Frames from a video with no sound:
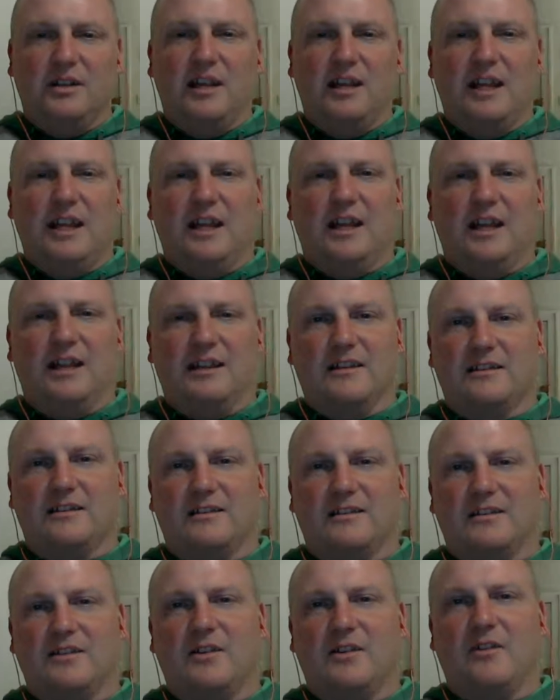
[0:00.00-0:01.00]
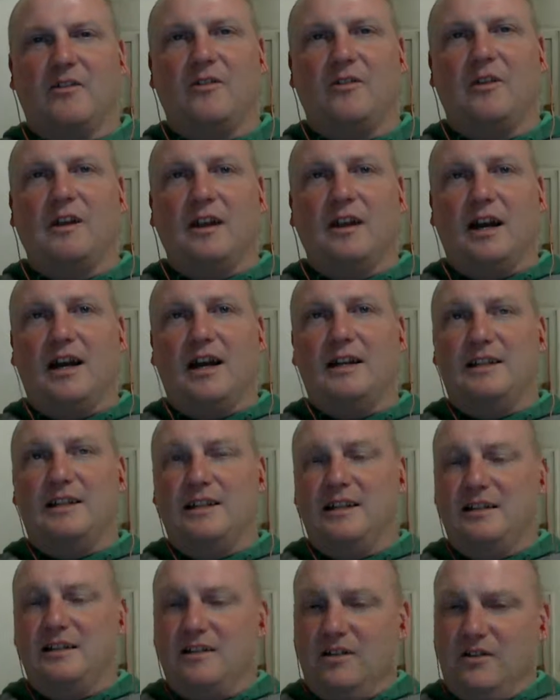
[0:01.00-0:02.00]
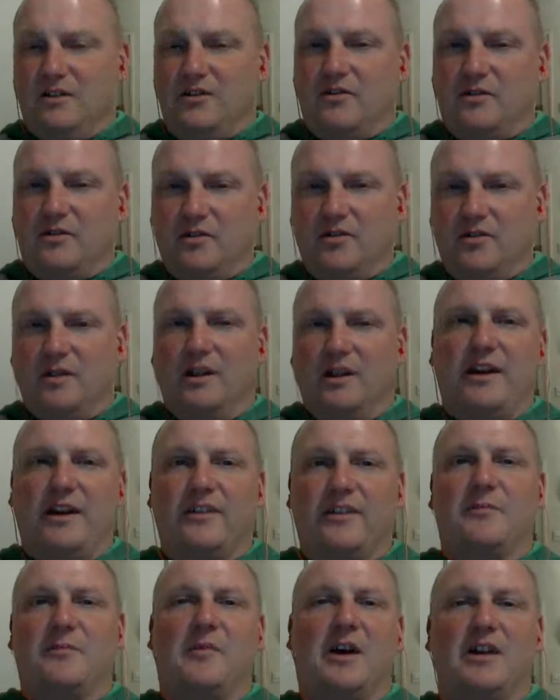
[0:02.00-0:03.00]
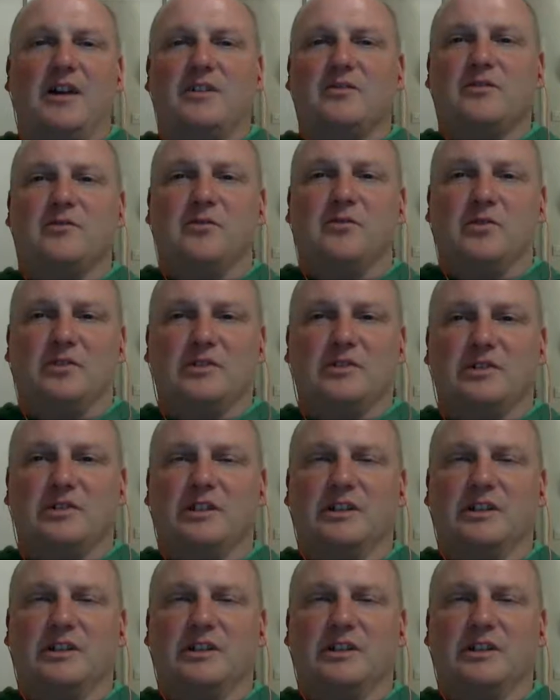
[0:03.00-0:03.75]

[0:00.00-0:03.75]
And so I did go through a lot of the modules,